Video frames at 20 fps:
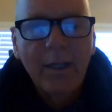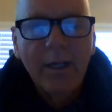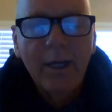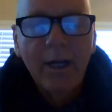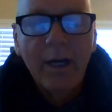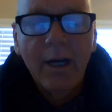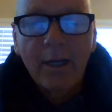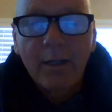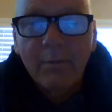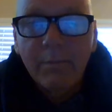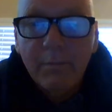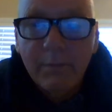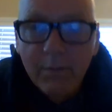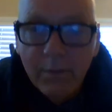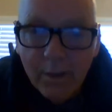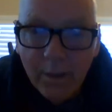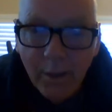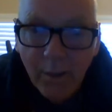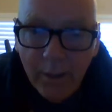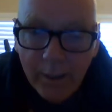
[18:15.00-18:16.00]
I,
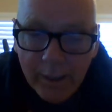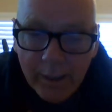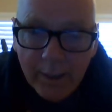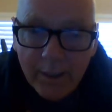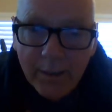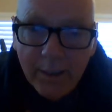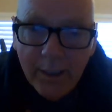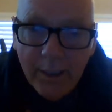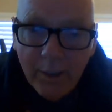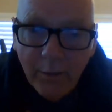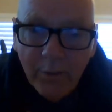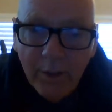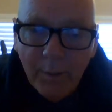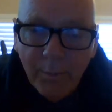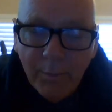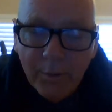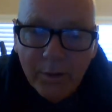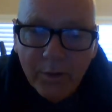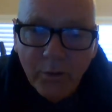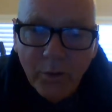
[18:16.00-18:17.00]
you know, I get that. I try to
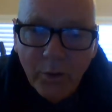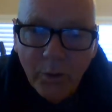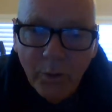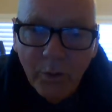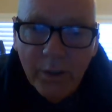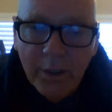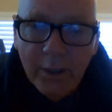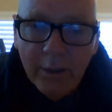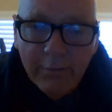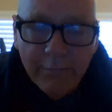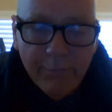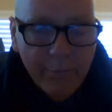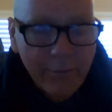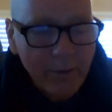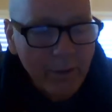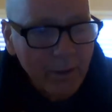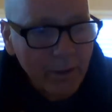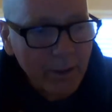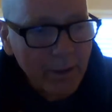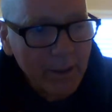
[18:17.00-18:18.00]
put the shoe on the other foot
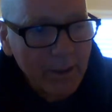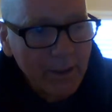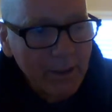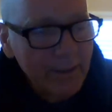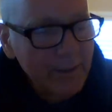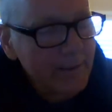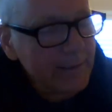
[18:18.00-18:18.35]
a lot.